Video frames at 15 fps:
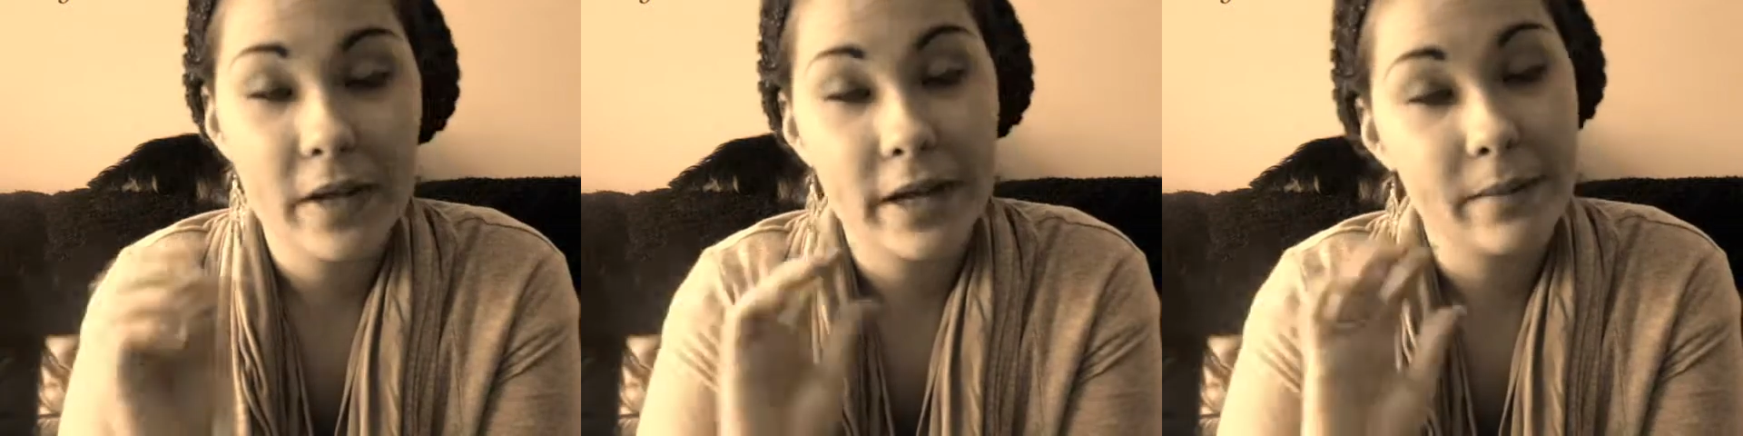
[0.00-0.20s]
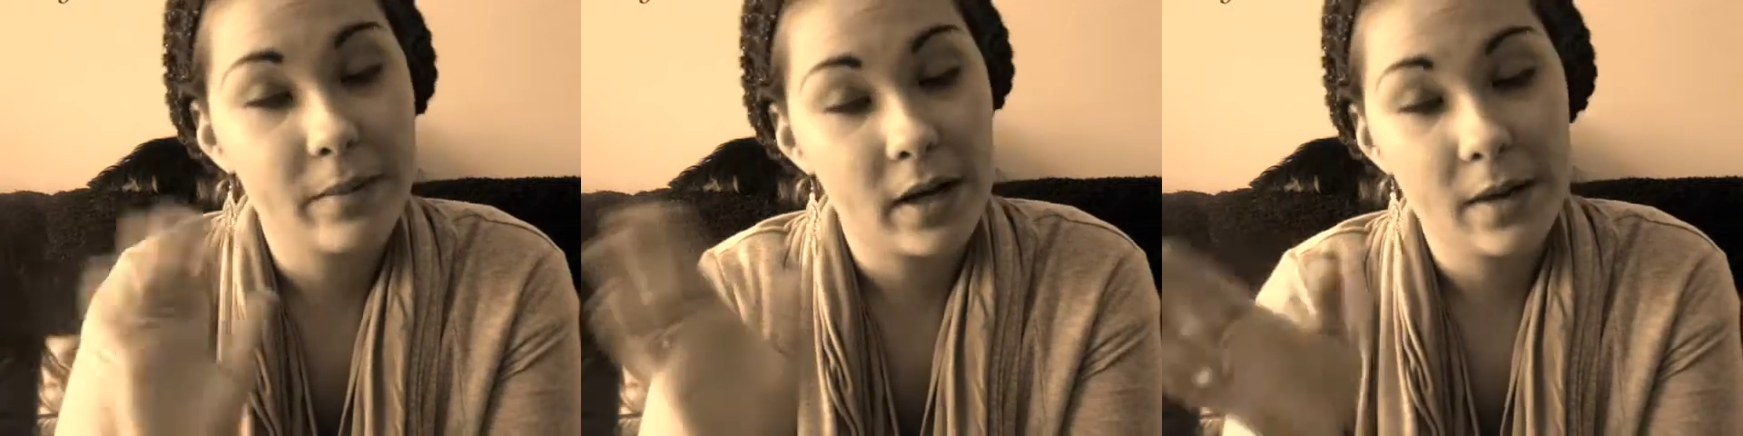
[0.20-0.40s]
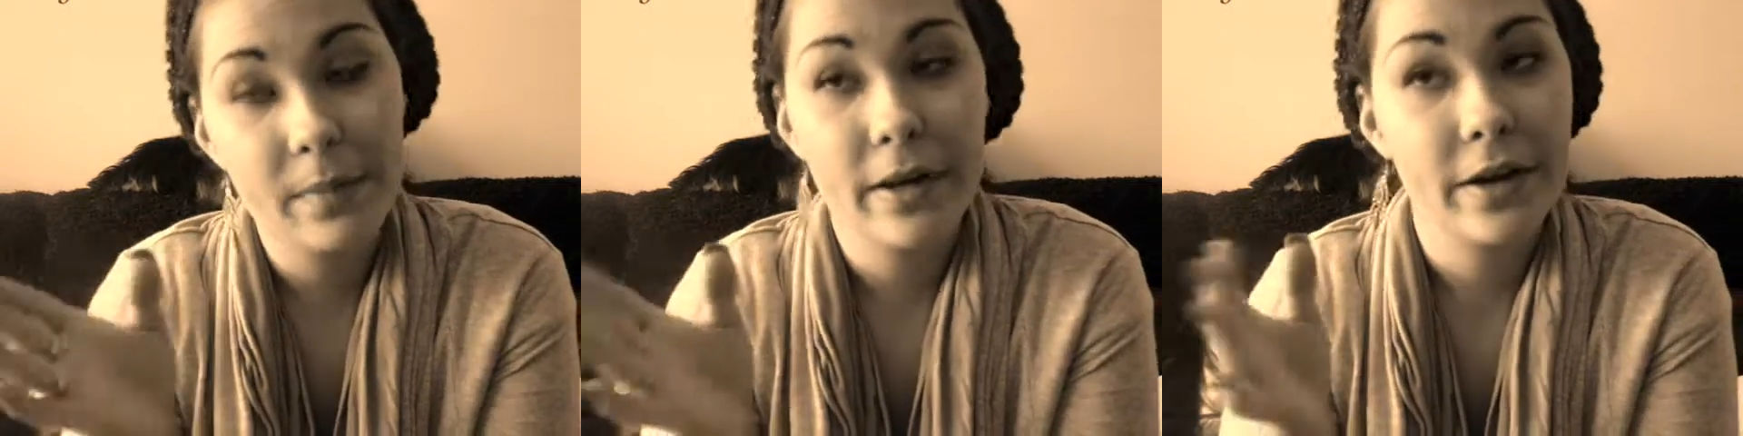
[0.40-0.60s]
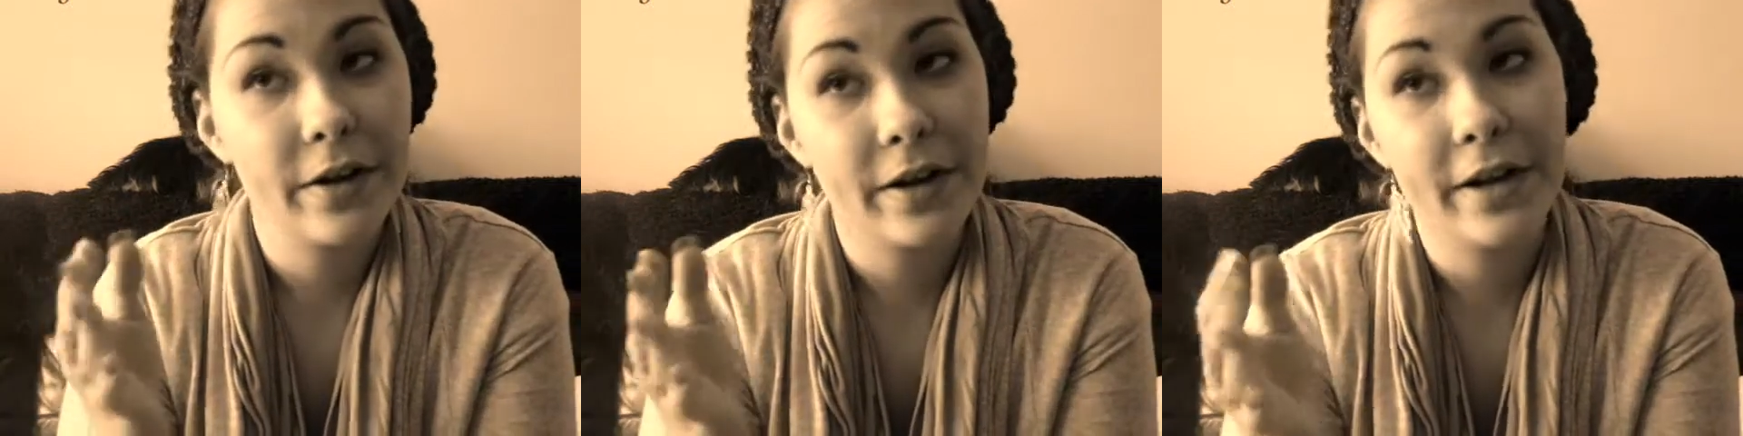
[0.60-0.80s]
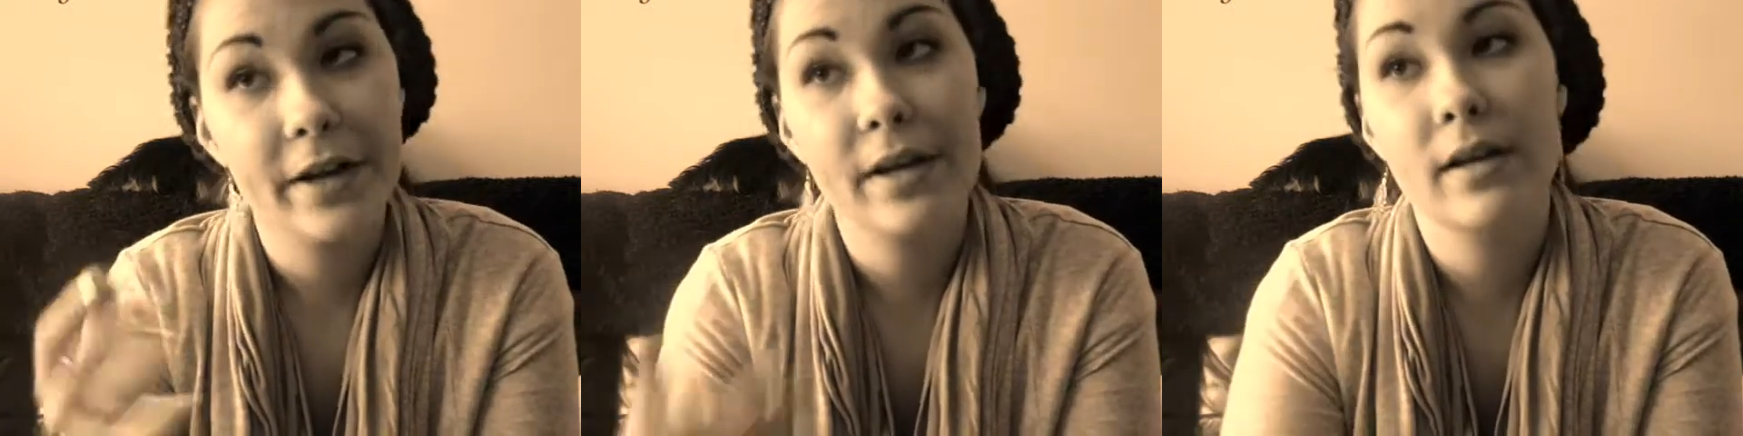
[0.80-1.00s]
I am not
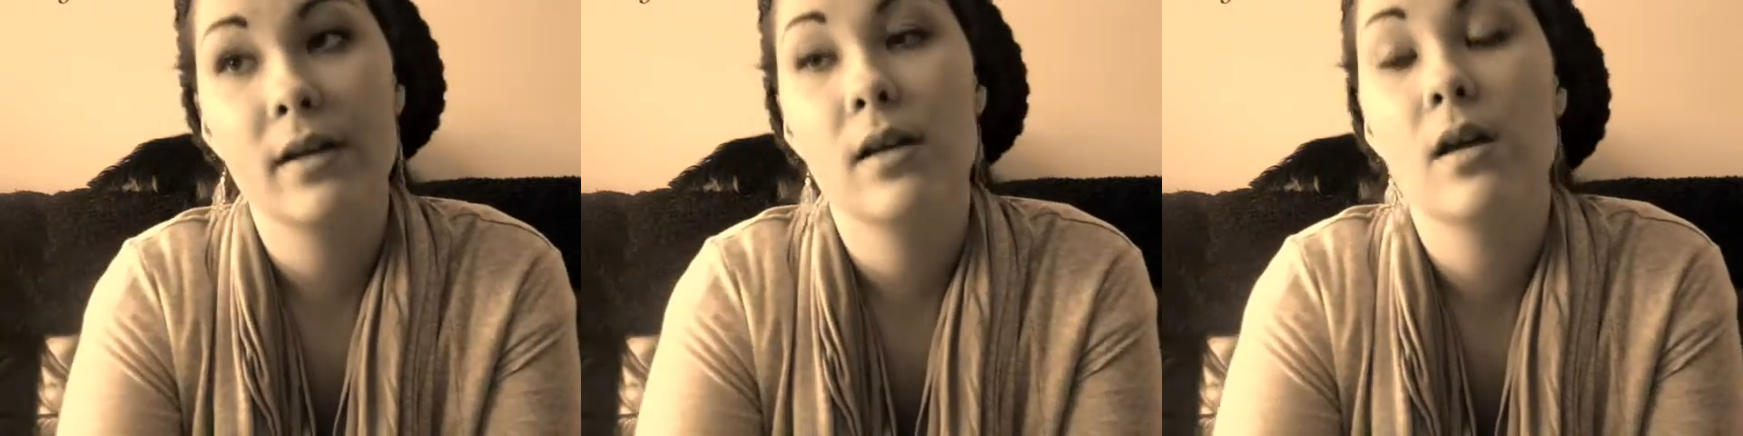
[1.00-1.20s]
married